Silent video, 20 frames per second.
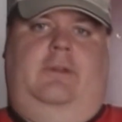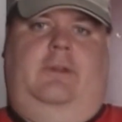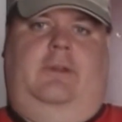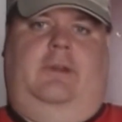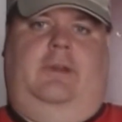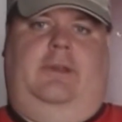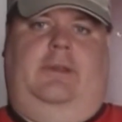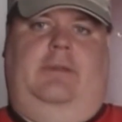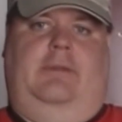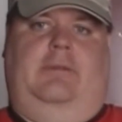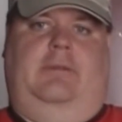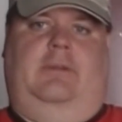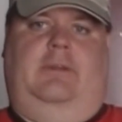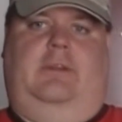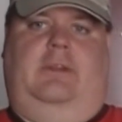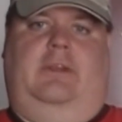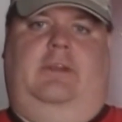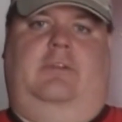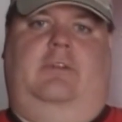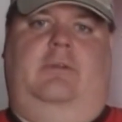I
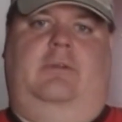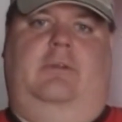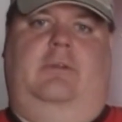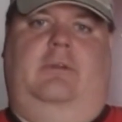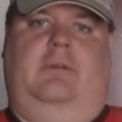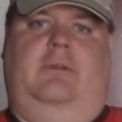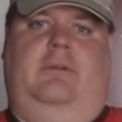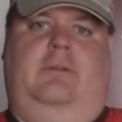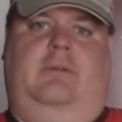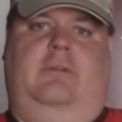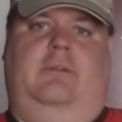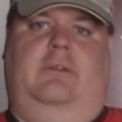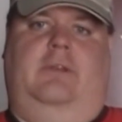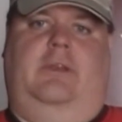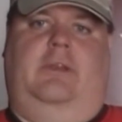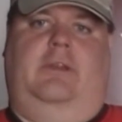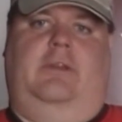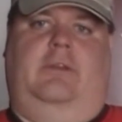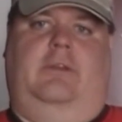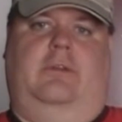would like to
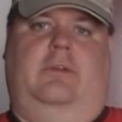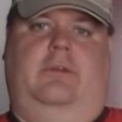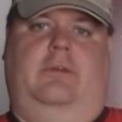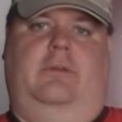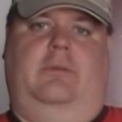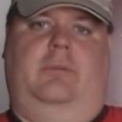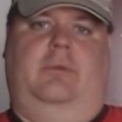take another